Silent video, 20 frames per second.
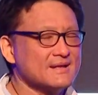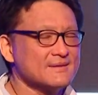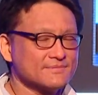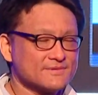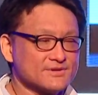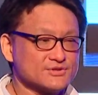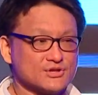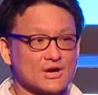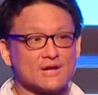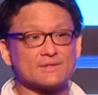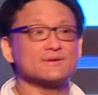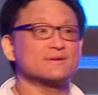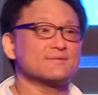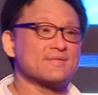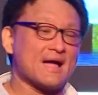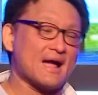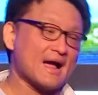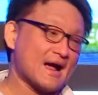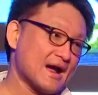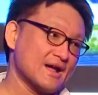the genre
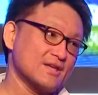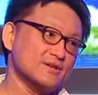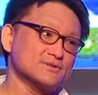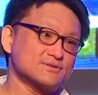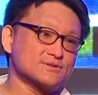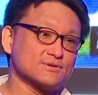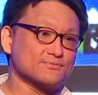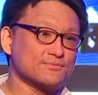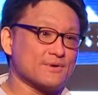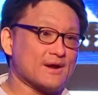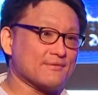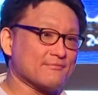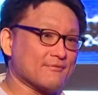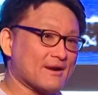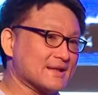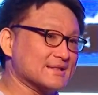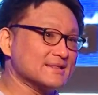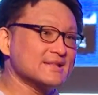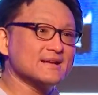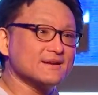that I used to run,
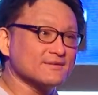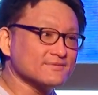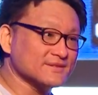right? League of